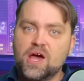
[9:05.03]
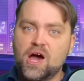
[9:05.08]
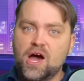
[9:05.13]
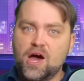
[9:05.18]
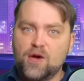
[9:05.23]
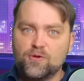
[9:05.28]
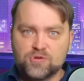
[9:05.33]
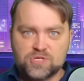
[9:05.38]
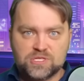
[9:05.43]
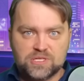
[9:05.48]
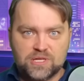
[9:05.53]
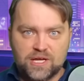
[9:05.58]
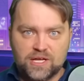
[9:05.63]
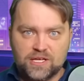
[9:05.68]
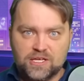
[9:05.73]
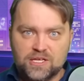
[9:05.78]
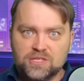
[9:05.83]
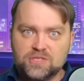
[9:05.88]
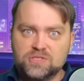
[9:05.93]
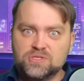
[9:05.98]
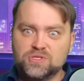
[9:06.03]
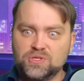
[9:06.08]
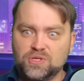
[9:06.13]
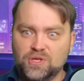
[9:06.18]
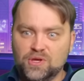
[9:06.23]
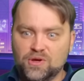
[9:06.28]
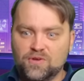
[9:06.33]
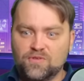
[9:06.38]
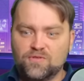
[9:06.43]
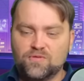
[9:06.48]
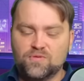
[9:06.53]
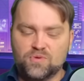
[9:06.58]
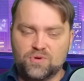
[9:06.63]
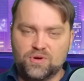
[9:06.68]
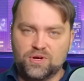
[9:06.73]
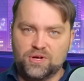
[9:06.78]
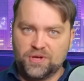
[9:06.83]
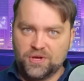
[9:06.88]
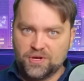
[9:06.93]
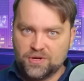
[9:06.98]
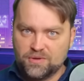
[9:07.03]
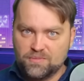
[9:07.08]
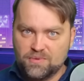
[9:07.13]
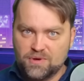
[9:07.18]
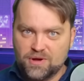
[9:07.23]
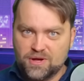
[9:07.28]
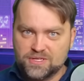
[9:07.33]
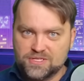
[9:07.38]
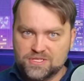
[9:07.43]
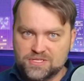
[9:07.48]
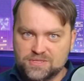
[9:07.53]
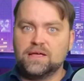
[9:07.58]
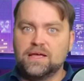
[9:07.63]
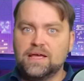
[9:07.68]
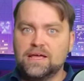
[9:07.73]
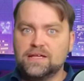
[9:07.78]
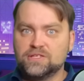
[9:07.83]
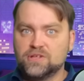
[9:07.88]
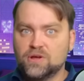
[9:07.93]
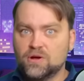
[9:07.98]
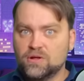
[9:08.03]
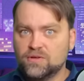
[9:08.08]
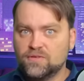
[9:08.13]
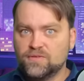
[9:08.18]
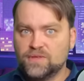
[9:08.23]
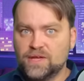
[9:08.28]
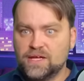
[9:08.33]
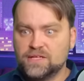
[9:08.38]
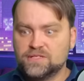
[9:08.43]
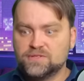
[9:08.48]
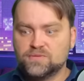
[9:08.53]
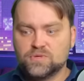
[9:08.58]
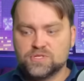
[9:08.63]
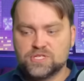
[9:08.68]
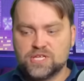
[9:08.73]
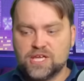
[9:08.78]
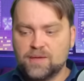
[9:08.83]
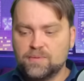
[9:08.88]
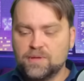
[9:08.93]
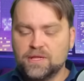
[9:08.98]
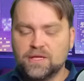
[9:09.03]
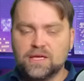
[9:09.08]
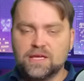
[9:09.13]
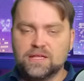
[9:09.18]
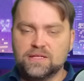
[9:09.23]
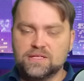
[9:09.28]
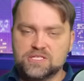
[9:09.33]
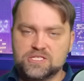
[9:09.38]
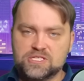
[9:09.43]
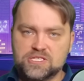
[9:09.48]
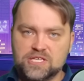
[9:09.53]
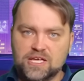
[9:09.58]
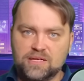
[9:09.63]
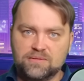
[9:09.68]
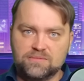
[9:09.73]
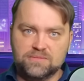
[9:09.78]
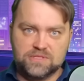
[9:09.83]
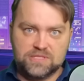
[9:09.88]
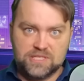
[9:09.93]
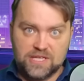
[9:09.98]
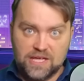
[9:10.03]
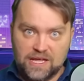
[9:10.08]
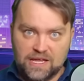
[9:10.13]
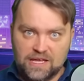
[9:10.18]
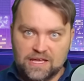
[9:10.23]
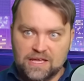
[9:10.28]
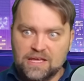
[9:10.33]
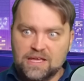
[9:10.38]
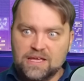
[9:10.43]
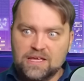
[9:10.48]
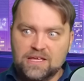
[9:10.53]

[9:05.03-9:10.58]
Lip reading: I was lucky to go for Airbus. And all of that was happening at the same day.